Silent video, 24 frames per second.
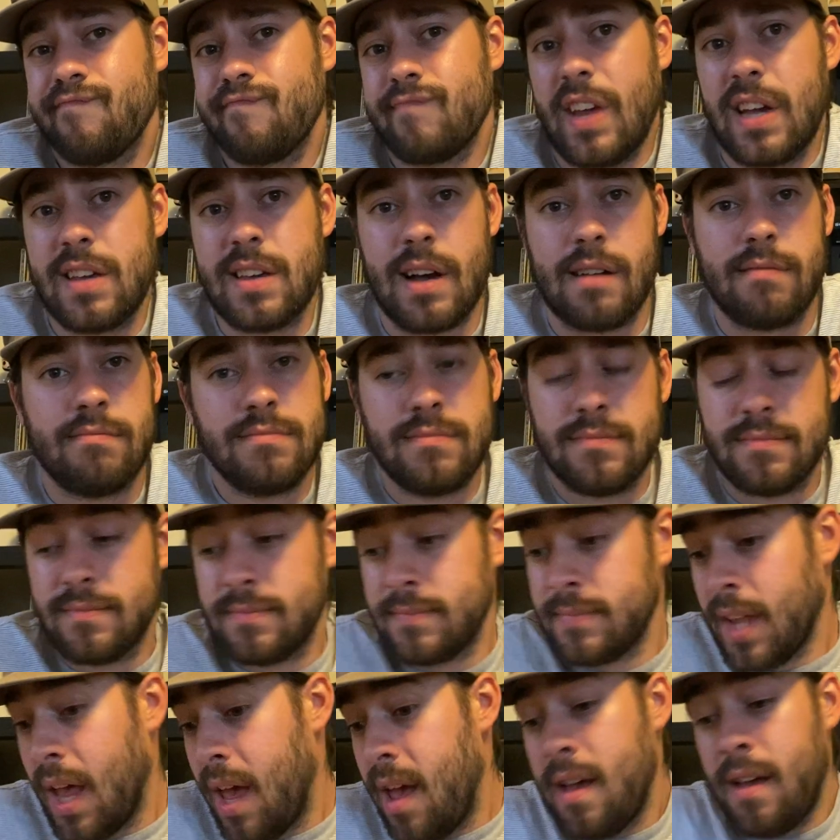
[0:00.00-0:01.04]
Yeah,
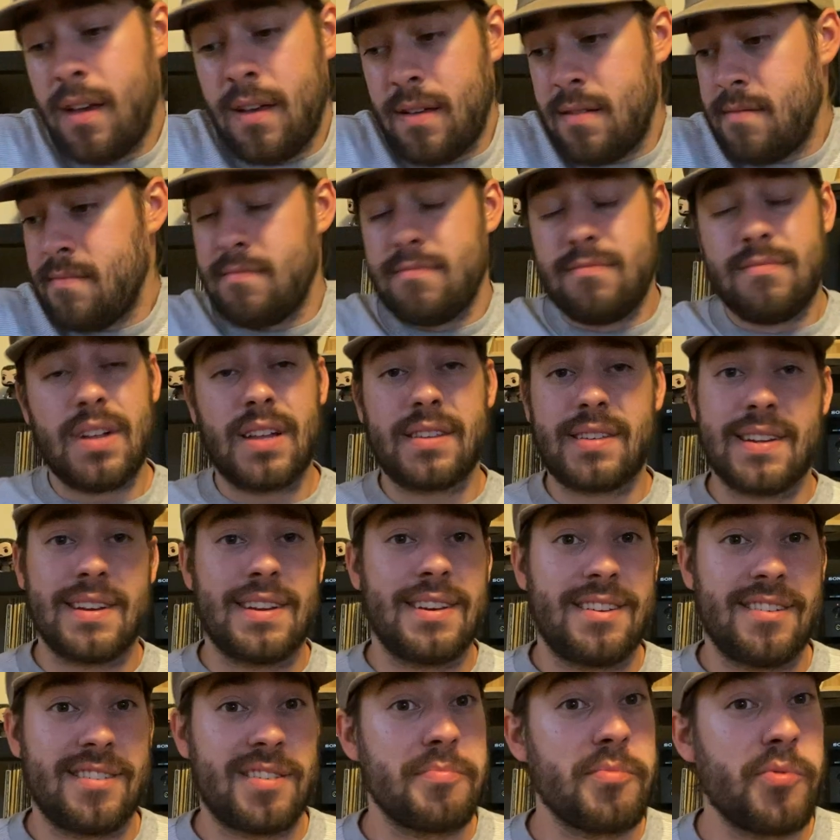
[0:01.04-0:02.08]
let's get
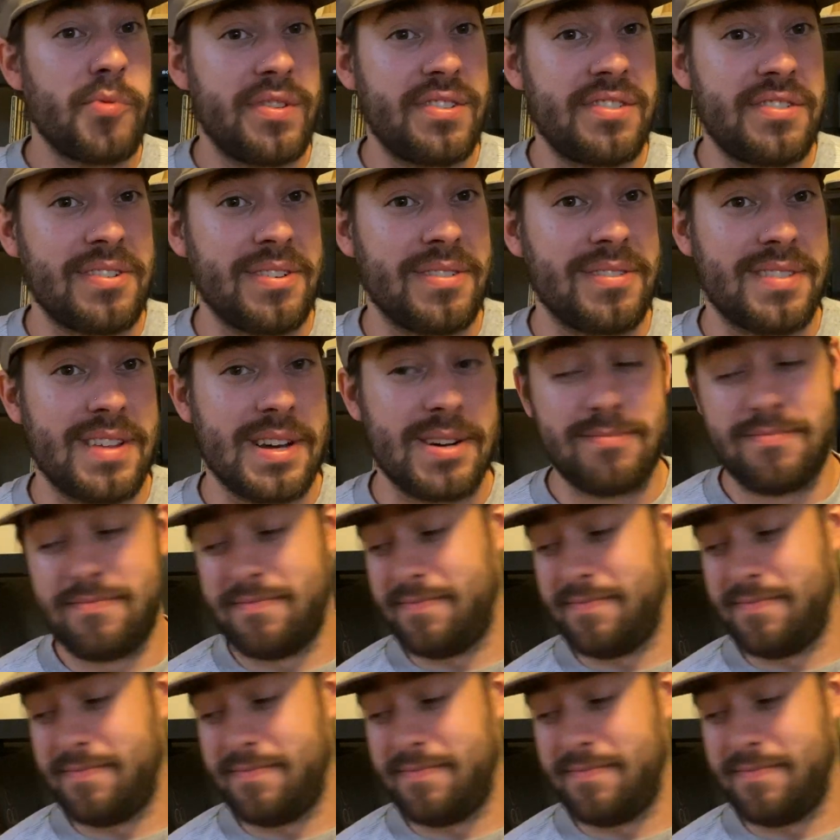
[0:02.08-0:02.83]
into some originals though.